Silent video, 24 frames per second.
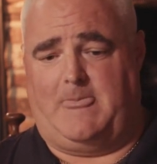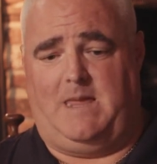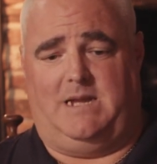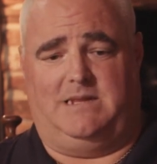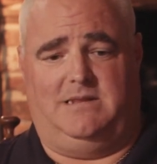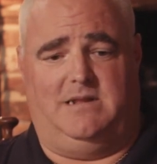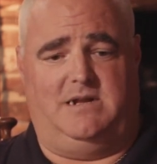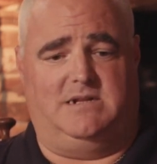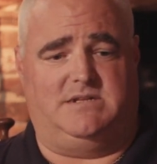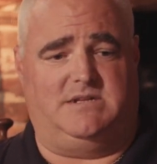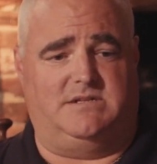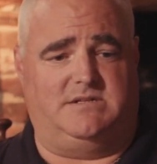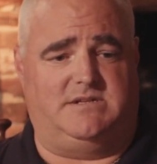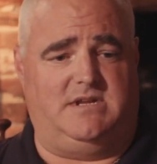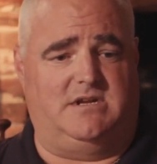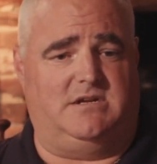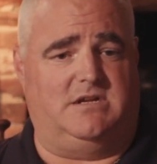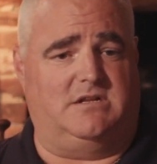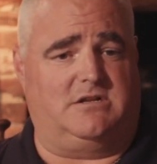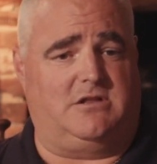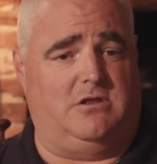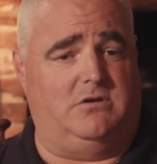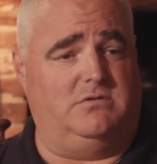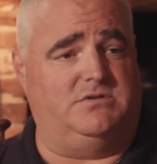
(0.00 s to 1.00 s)
I'd like to
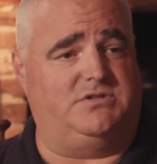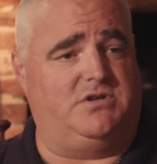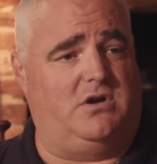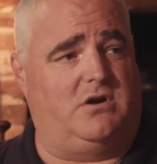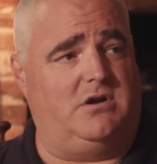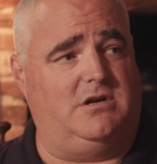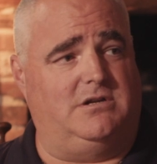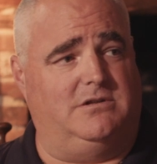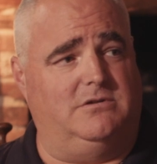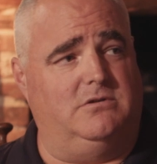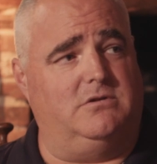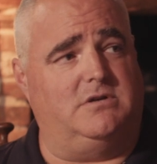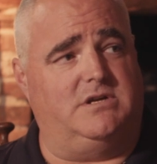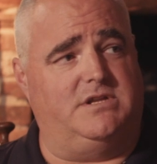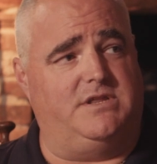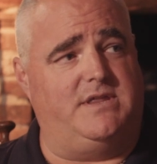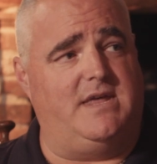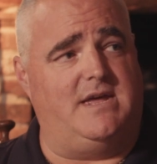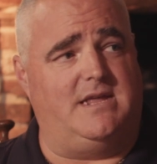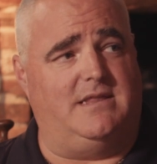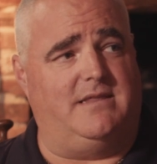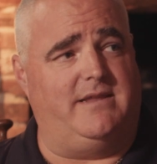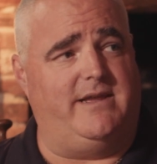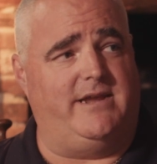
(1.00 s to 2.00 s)
take a close, hard look at
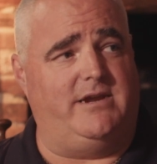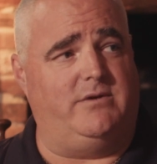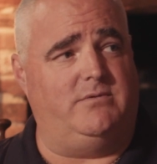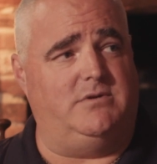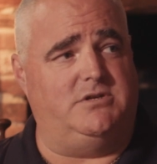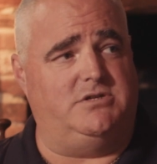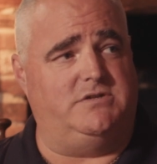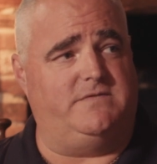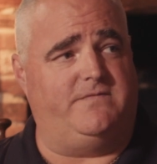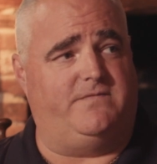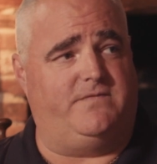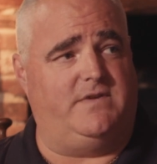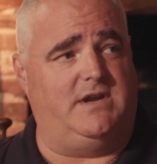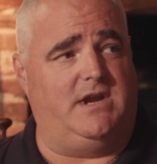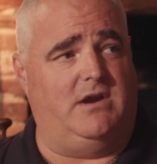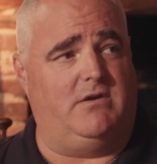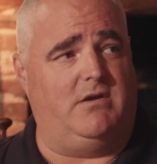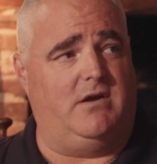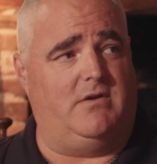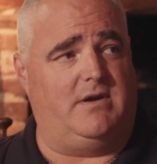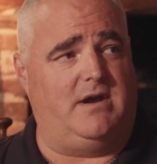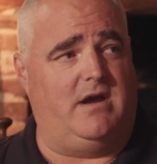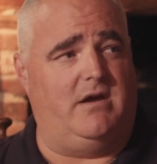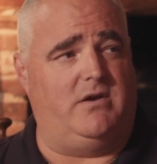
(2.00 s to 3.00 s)
that language and
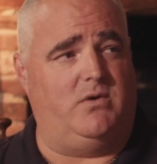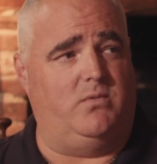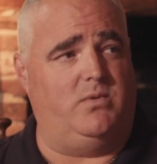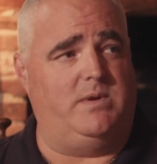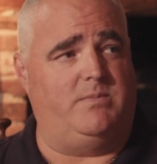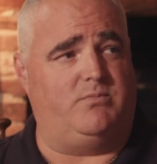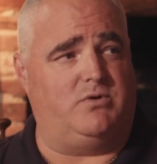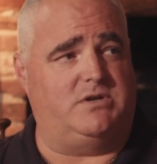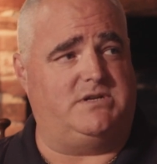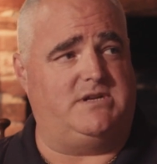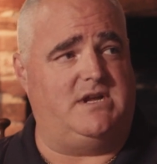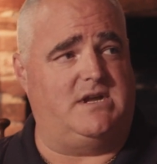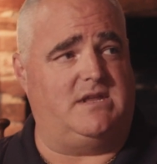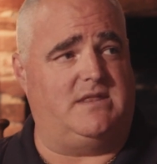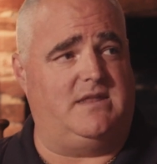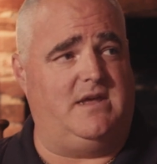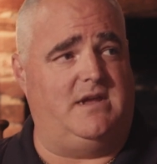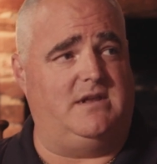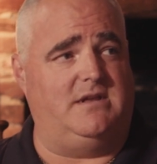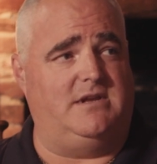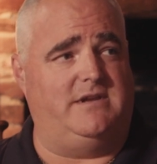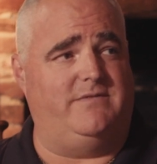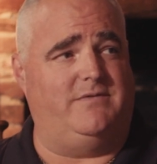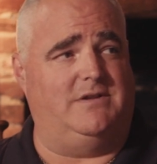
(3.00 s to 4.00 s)
figure out how do we protect
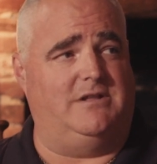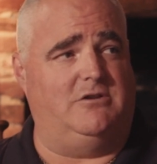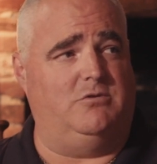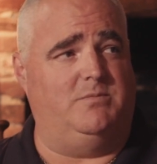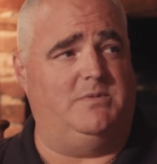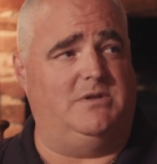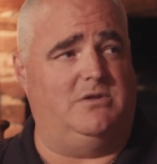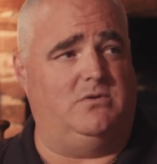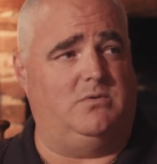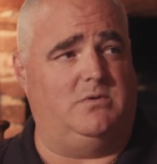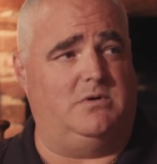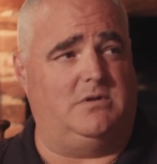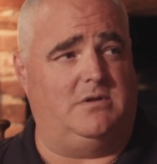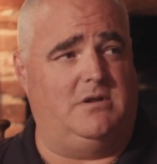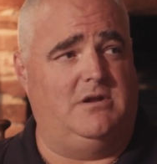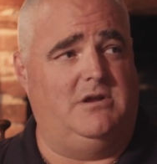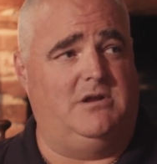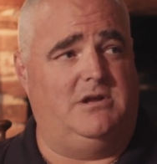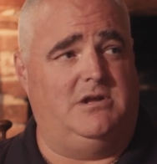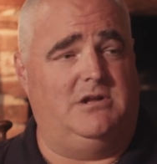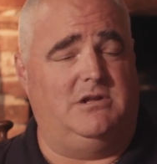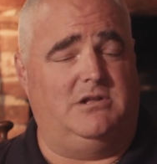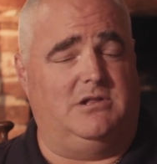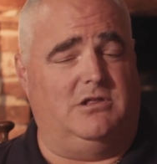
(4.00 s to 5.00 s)
that and give it a little bit more
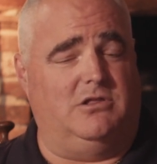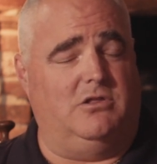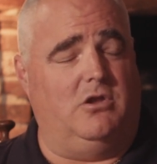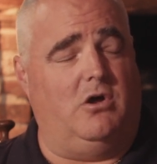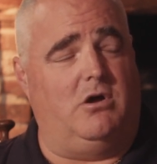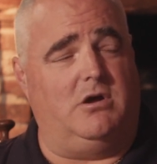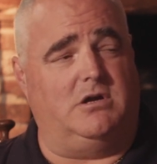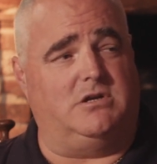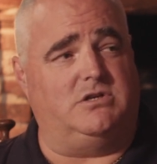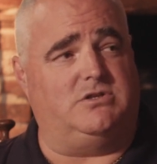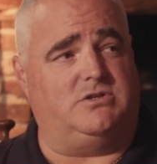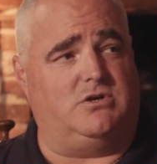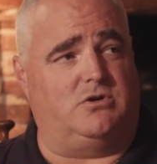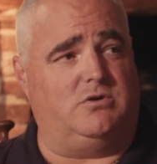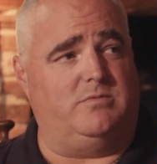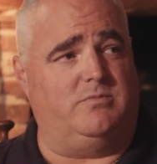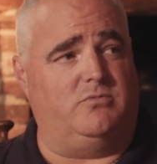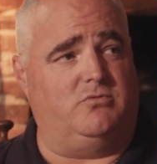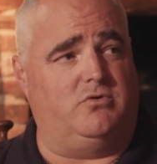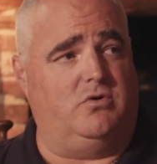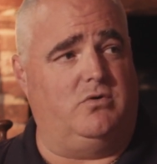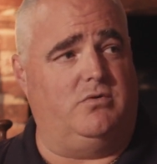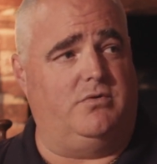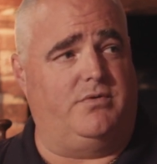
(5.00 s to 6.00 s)

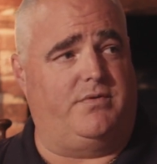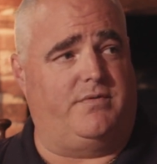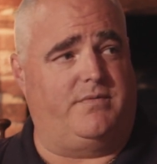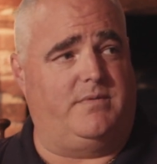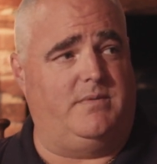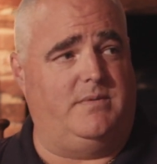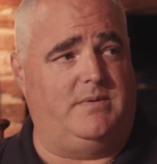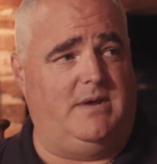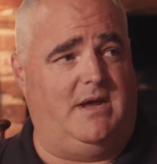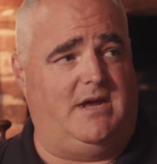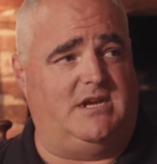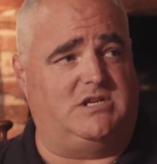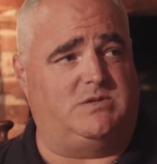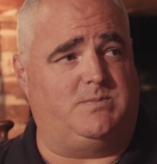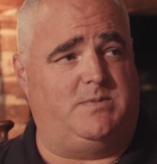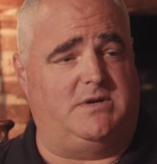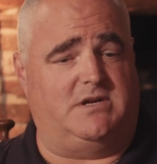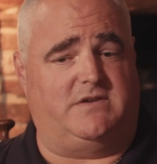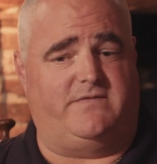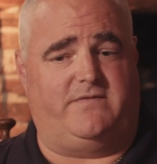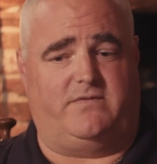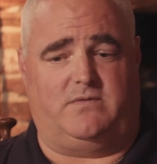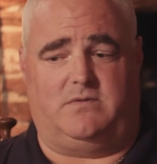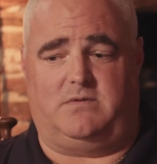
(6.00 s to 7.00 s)
long-term growth
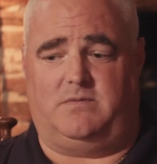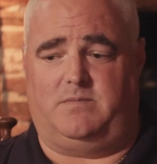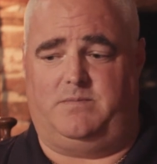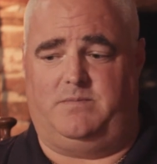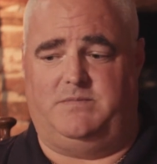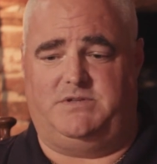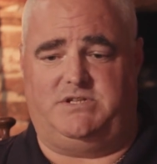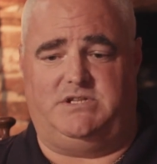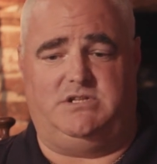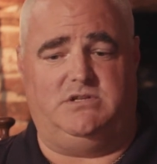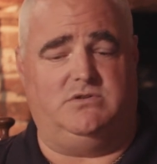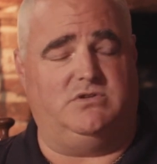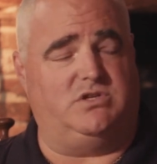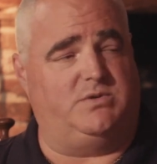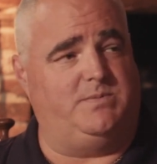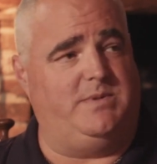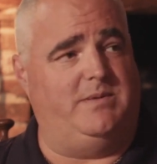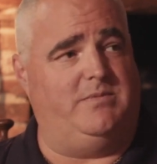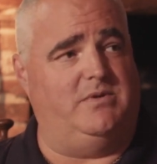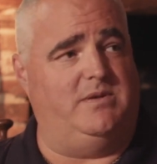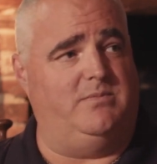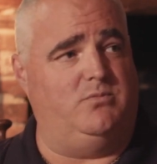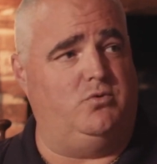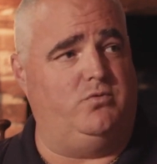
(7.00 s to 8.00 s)
aspect for seniors to
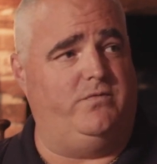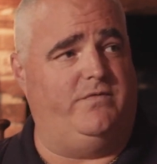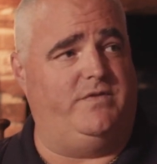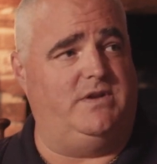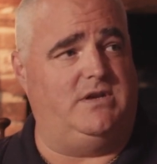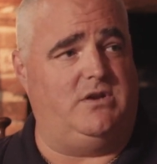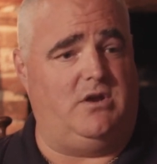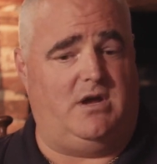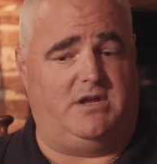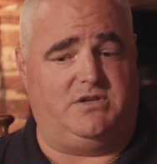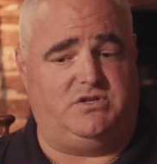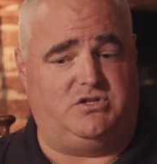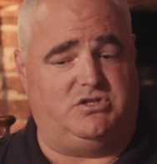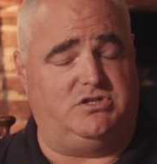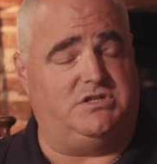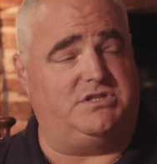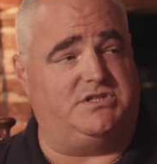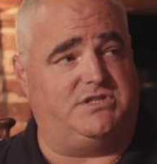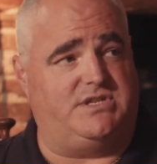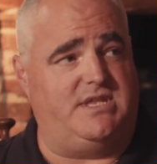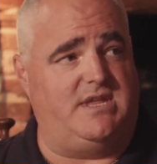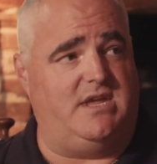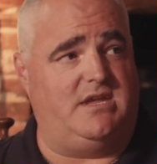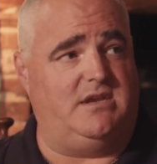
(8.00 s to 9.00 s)
be able to move in, not
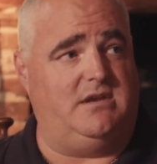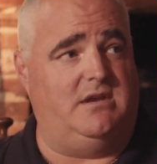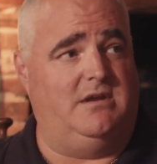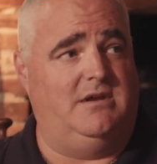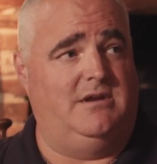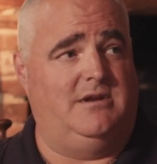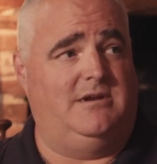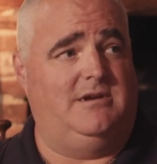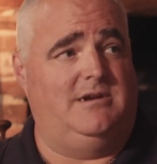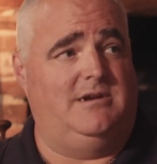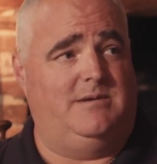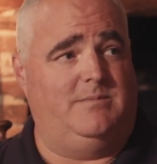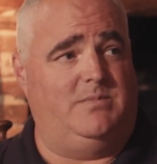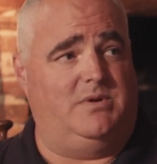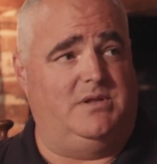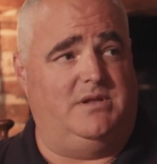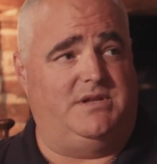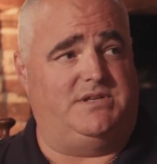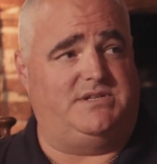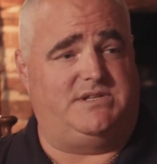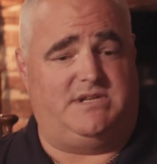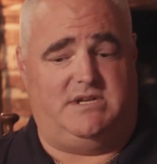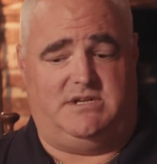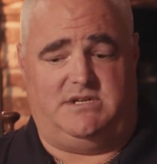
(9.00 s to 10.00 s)
just then, but
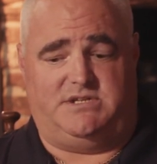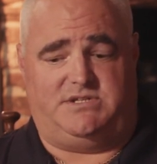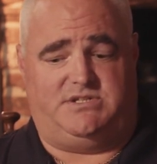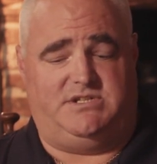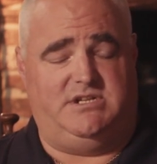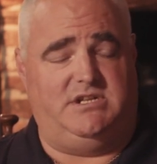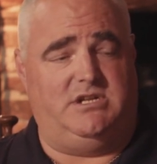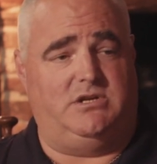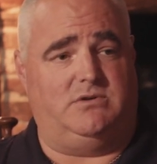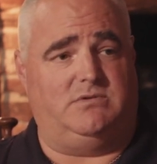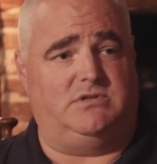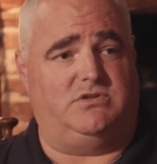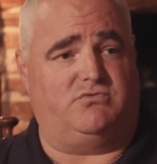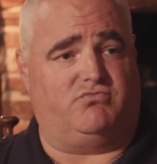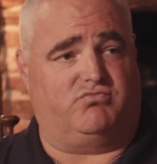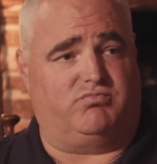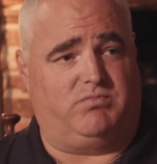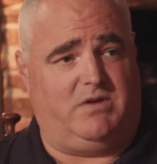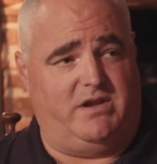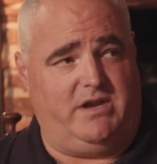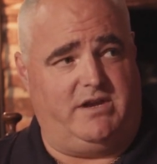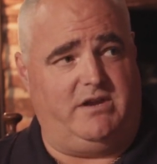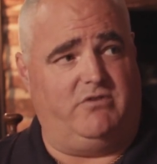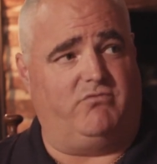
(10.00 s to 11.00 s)
let's say a senior is
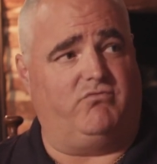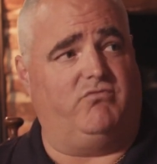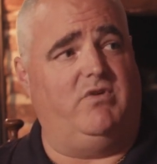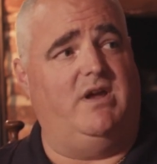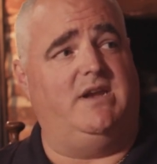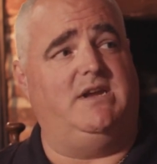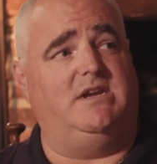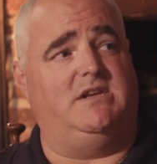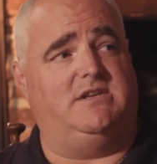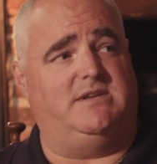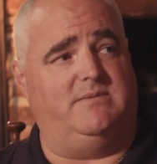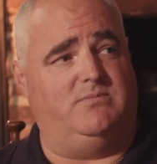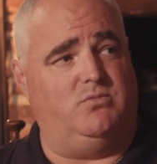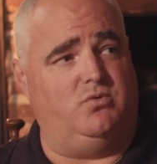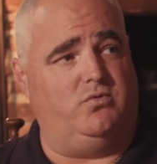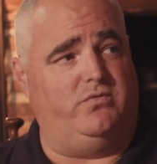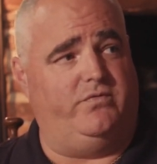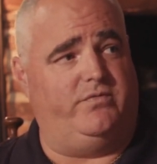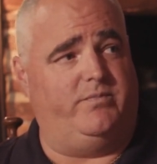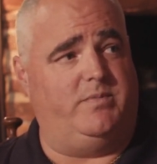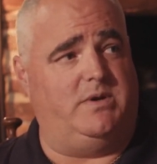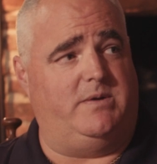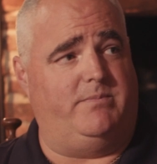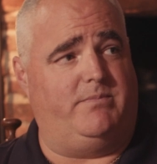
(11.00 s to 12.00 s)
getting ready to
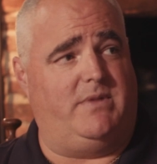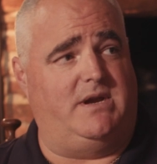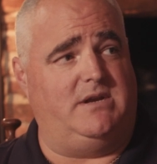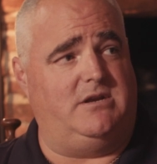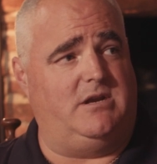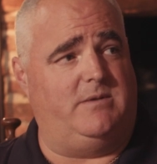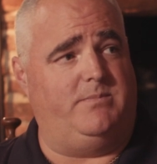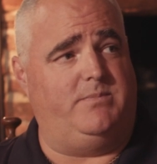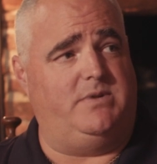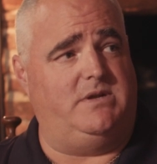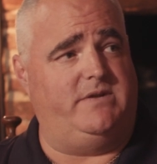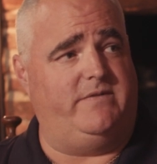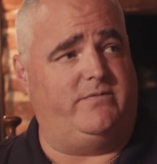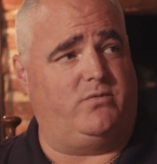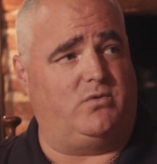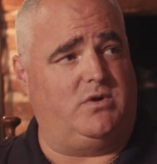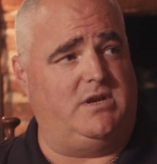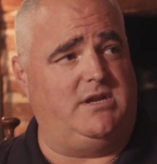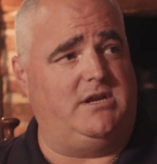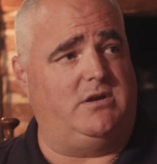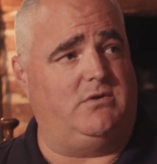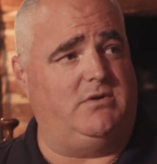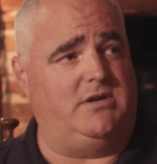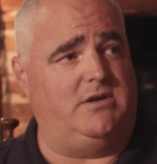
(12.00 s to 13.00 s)
move, but it might not be for
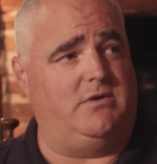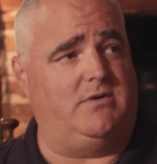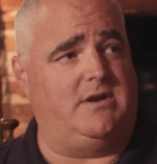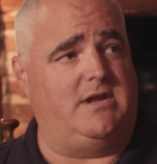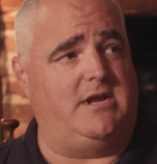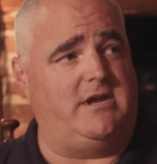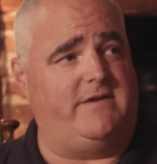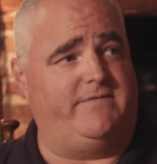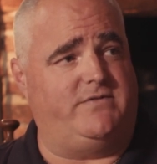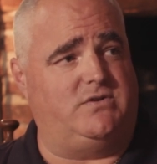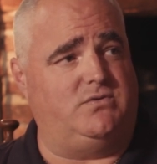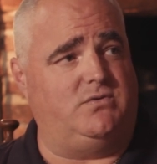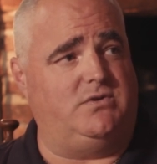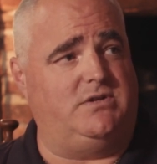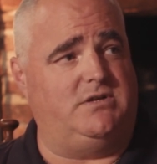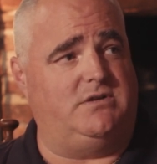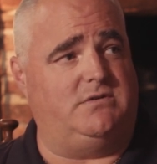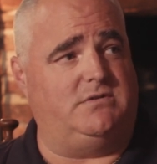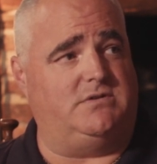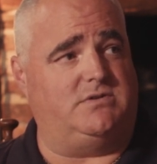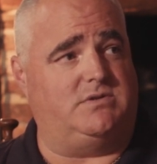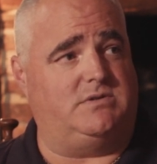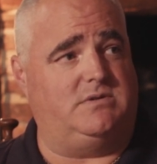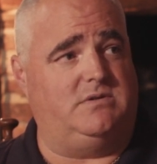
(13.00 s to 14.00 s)
a year, year and a half, 2
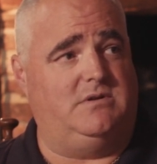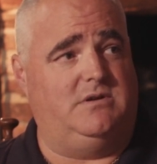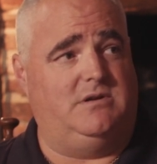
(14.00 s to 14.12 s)
years.